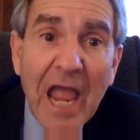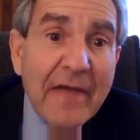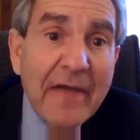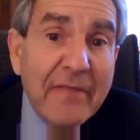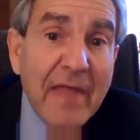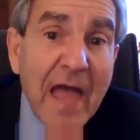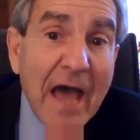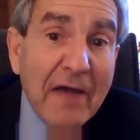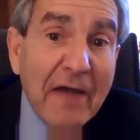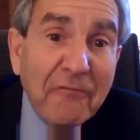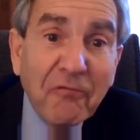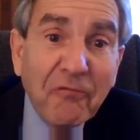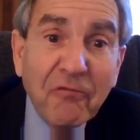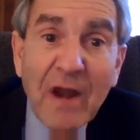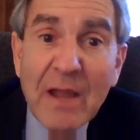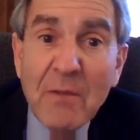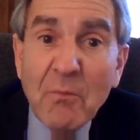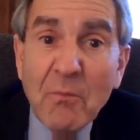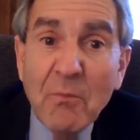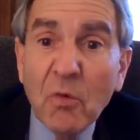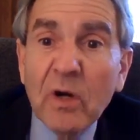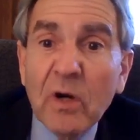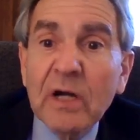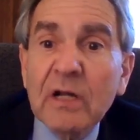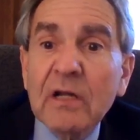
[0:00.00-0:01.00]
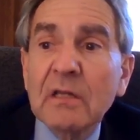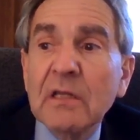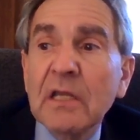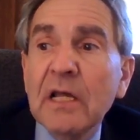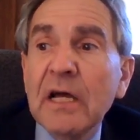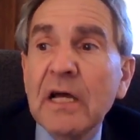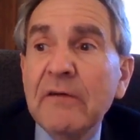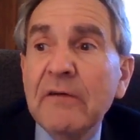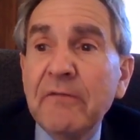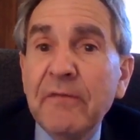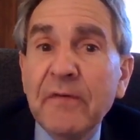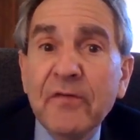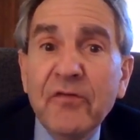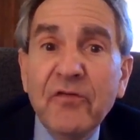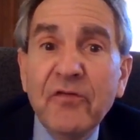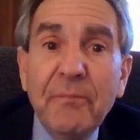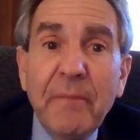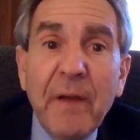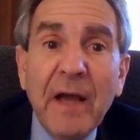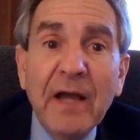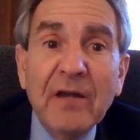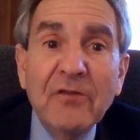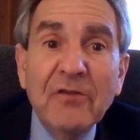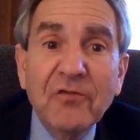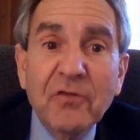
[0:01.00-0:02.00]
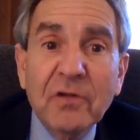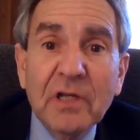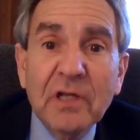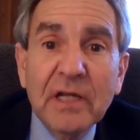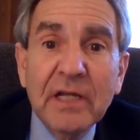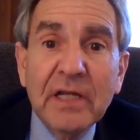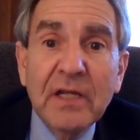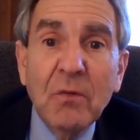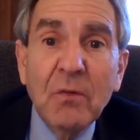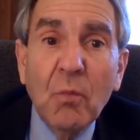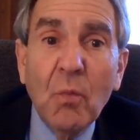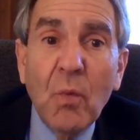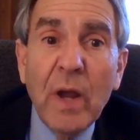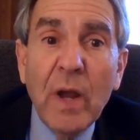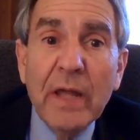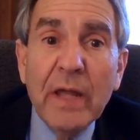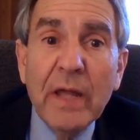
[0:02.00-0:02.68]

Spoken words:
And that framework, Cliff, especially